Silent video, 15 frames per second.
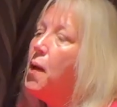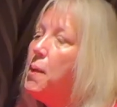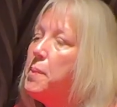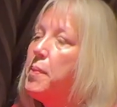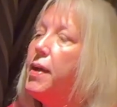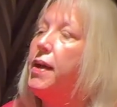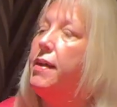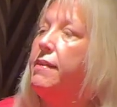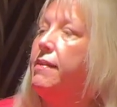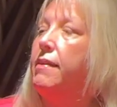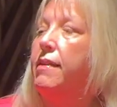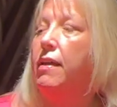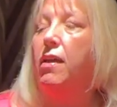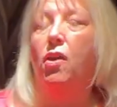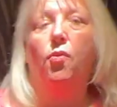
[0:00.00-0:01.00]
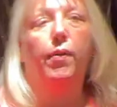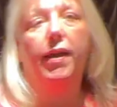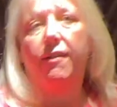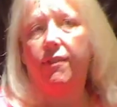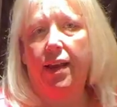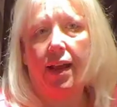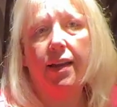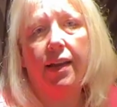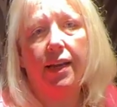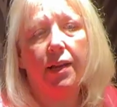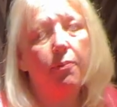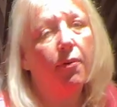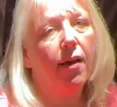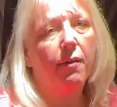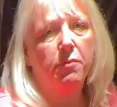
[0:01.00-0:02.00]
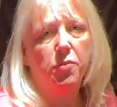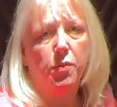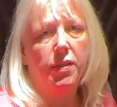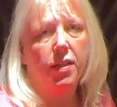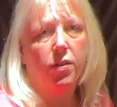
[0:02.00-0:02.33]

But we haven't had any problems with the